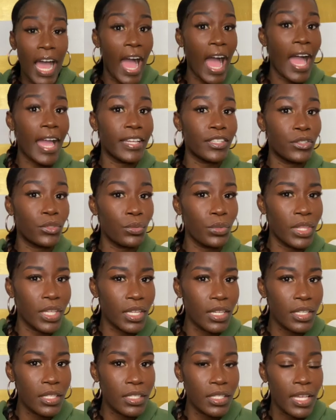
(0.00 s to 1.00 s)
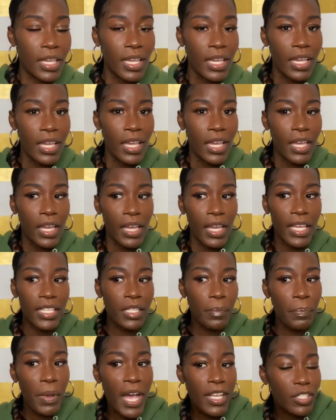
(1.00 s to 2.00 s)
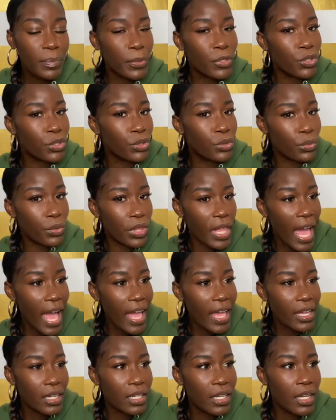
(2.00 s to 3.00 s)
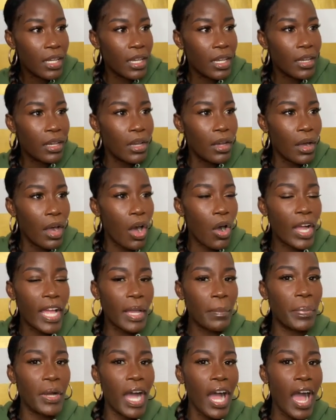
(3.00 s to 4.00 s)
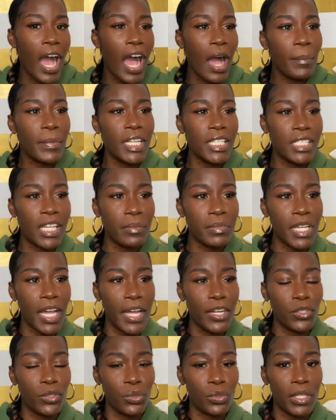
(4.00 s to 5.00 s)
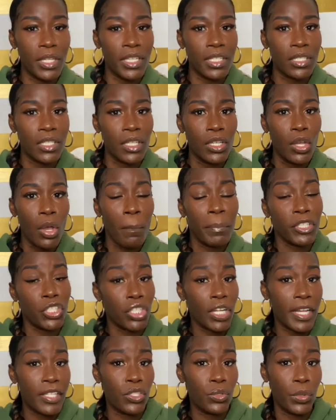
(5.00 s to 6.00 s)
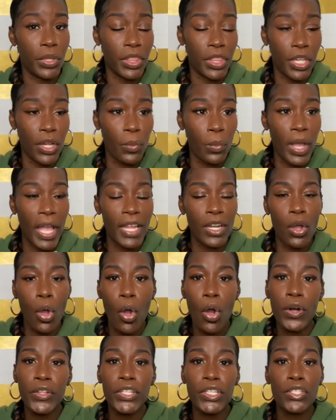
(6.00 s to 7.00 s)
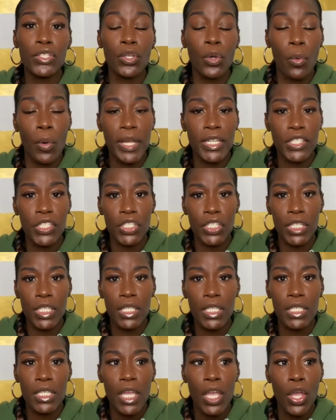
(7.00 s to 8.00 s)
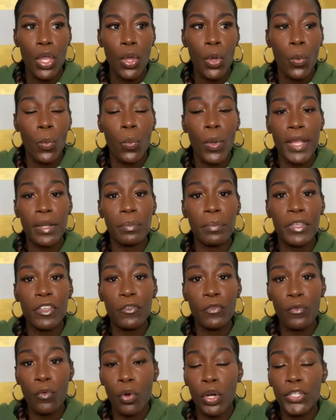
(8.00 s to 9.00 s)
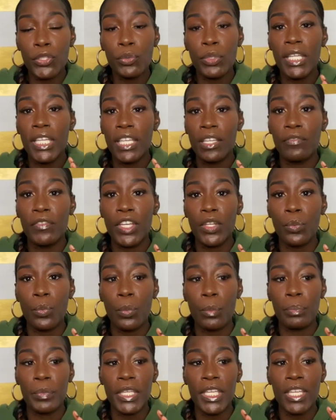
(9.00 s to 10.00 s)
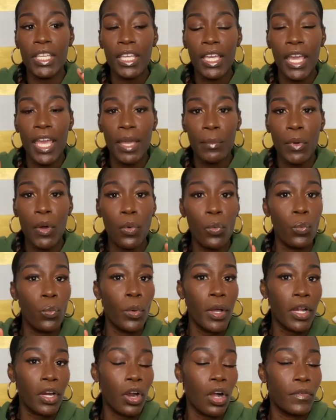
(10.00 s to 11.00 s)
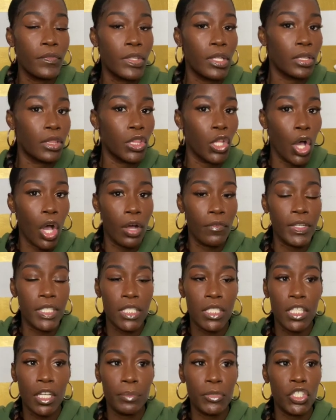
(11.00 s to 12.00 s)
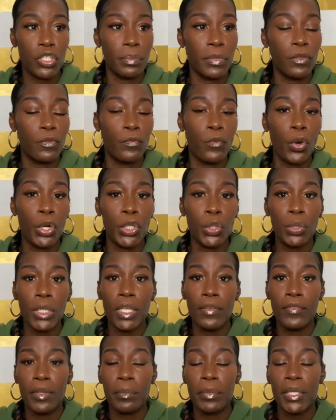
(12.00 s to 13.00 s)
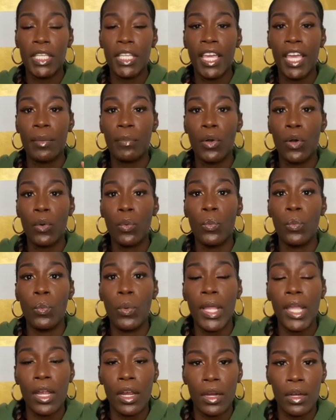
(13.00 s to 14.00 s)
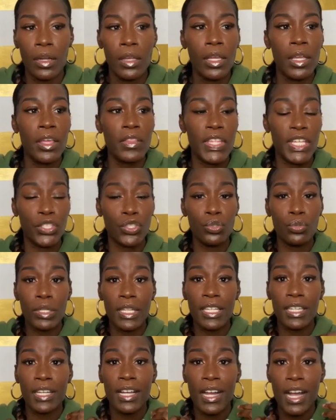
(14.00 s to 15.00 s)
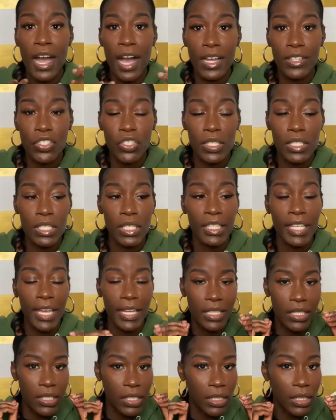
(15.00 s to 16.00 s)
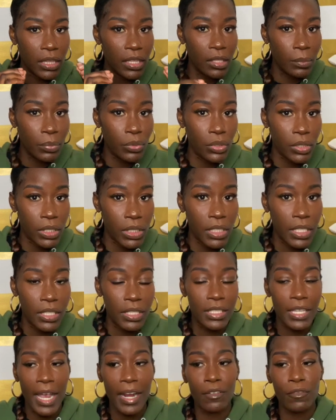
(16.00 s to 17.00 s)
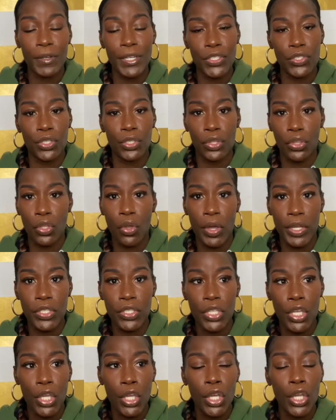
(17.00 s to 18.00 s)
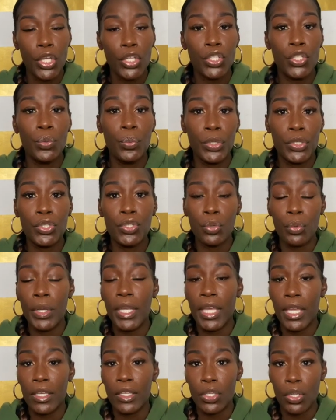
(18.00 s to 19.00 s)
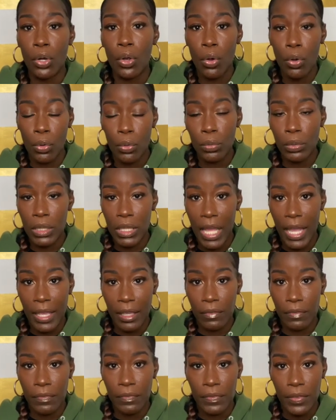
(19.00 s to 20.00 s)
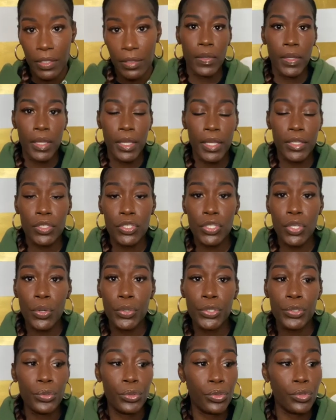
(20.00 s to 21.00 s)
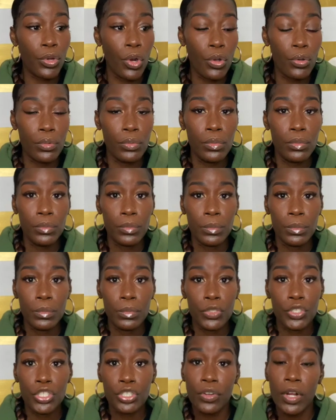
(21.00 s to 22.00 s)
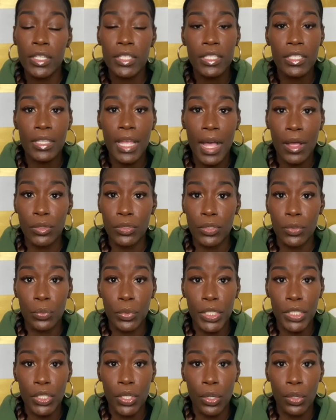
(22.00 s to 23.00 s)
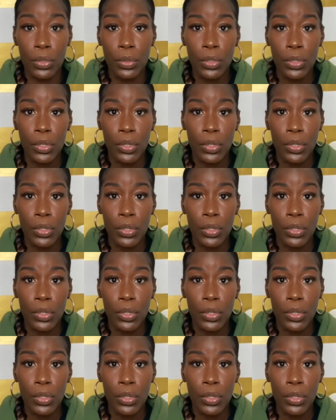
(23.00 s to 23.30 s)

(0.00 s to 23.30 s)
I do this? Is it possible to do that? Okay, but how many times I got to do this? But should I do it their way? And all these questions, when before you even became aware of the law of assumption, before you even became aware that you can consciously and deliberately direct your thoughts, you were doing it your whole life. And so you throw trust out the window